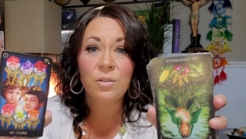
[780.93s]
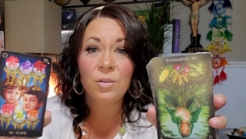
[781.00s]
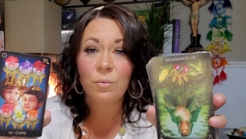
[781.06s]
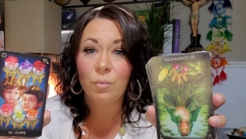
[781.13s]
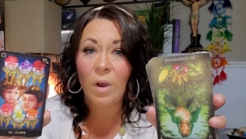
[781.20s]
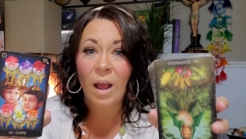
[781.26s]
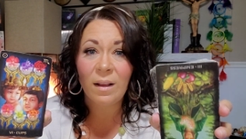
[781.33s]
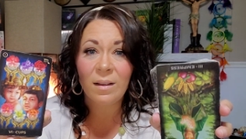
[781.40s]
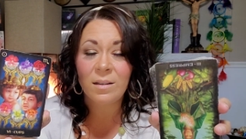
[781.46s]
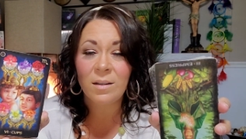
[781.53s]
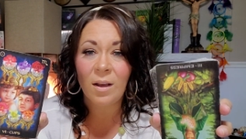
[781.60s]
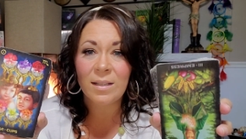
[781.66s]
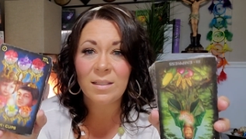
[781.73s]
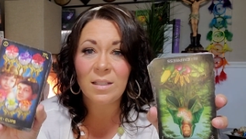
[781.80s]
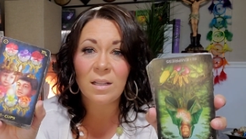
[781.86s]
to
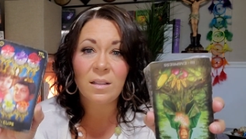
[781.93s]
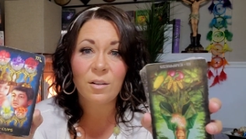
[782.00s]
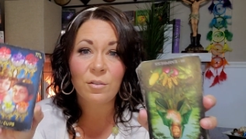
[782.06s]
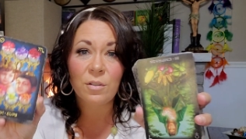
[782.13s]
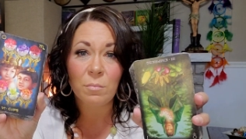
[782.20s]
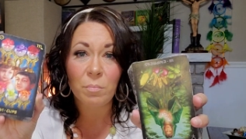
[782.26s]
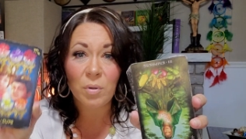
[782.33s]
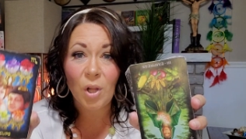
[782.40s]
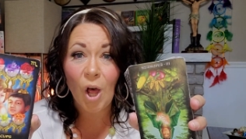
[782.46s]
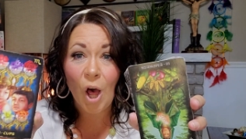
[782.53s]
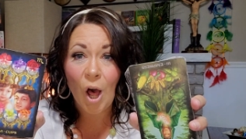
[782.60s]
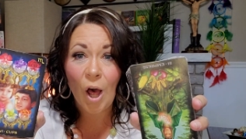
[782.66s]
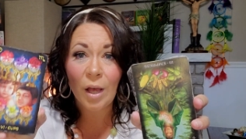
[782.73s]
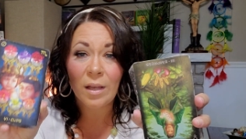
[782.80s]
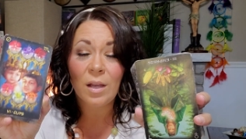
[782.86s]
recognize that there's a
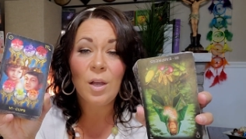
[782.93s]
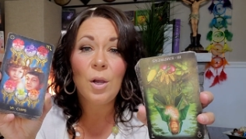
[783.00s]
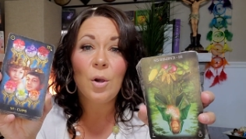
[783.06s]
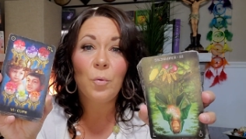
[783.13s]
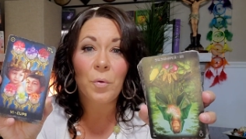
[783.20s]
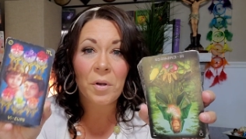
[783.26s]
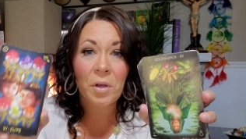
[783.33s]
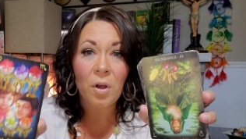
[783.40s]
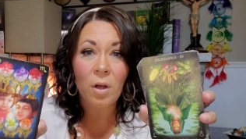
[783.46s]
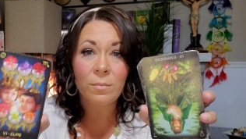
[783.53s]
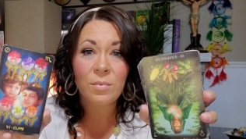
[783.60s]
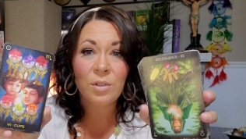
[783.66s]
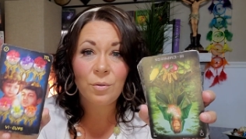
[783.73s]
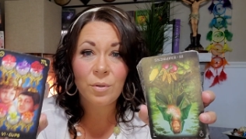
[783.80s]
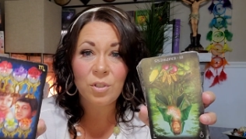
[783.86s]
block when it
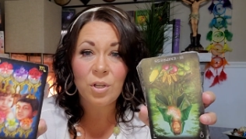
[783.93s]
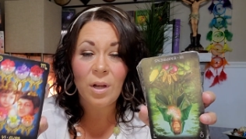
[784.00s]
comes to a